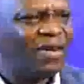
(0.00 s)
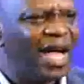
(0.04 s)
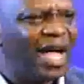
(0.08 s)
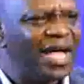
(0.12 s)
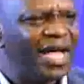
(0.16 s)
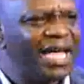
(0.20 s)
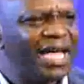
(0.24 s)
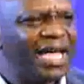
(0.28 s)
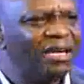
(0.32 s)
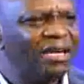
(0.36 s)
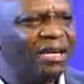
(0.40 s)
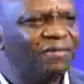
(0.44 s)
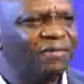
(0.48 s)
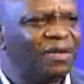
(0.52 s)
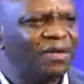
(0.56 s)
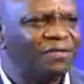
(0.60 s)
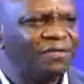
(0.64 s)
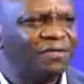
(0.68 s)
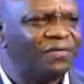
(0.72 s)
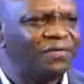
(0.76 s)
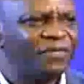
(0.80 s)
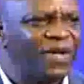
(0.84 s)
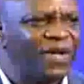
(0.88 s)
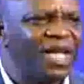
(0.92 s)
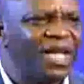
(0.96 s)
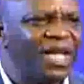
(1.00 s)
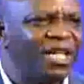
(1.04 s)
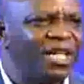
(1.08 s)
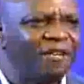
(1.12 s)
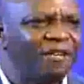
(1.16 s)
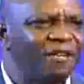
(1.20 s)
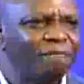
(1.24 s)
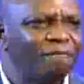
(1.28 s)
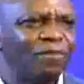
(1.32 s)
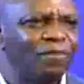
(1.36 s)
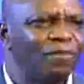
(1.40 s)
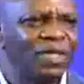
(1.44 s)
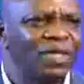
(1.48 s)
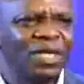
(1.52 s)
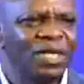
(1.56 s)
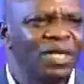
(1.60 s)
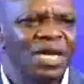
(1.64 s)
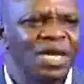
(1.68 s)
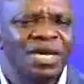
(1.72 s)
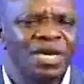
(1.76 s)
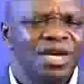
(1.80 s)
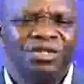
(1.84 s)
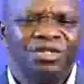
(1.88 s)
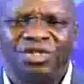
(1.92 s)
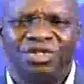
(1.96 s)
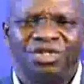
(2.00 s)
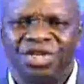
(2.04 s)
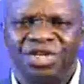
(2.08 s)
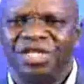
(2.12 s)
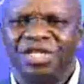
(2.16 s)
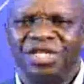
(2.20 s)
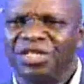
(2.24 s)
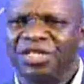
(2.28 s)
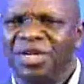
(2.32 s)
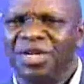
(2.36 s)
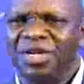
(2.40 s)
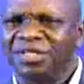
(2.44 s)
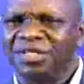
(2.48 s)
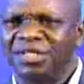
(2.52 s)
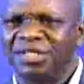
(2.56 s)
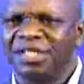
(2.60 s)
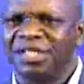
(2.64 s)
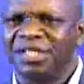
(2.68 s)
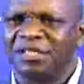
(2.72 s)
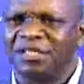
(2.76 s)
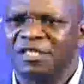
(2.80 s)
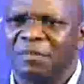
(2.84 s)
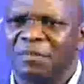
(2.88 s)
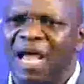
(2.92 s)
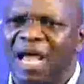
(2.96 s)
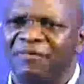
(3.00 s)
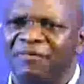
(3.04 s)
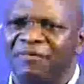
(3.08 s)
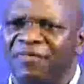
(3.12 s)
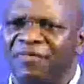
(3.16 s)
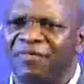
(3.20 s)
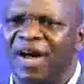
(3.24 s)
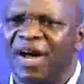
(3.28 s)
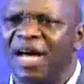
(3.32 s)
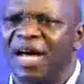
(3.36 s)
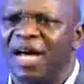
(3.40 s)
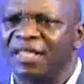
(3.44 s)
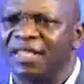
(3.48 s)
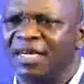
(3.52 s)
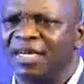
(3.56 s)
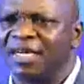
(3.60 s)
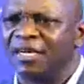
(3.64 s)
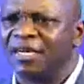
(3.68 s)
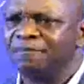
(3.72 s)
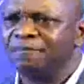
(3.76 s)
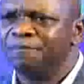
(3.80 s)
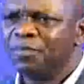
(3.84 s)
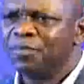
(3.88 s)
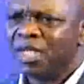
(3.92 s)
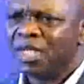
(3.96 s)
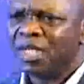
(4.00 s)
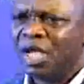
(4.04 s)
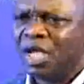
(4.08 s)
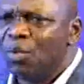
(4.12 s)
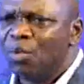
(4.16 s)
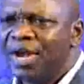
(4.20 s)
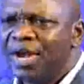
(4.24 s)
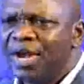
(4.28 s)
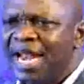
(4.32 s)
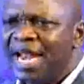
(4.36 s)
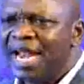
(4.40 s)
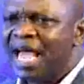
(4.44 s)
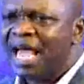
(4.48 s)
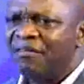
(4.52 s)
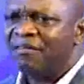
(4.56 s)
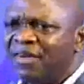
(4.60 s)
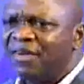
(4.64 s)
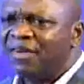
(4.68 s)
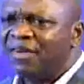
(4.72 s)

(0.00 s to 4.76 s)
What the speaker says: ever fail me. Jesus is my Father. He will never